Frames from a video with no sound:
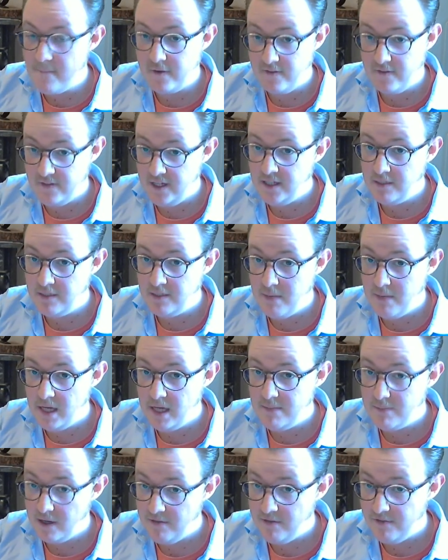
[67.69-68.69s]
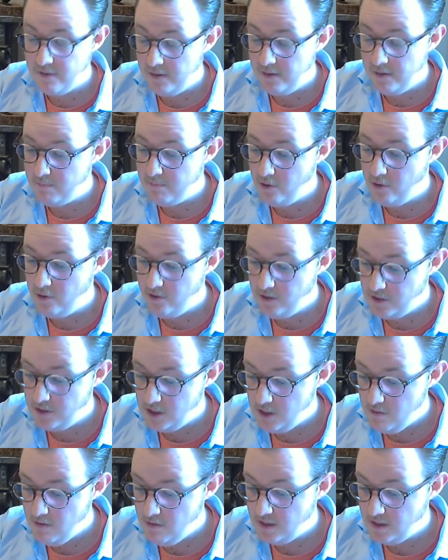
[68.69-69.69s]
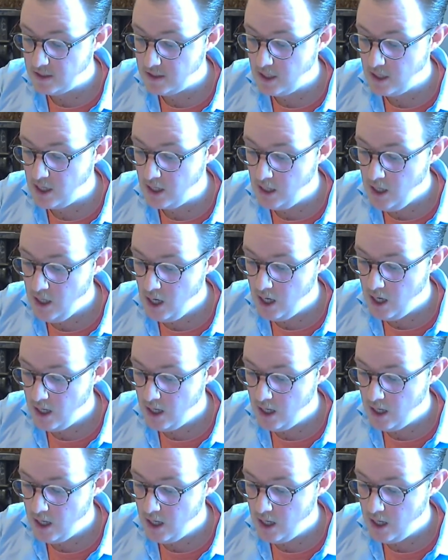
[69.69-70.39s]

These are made by Philip Morris, USA.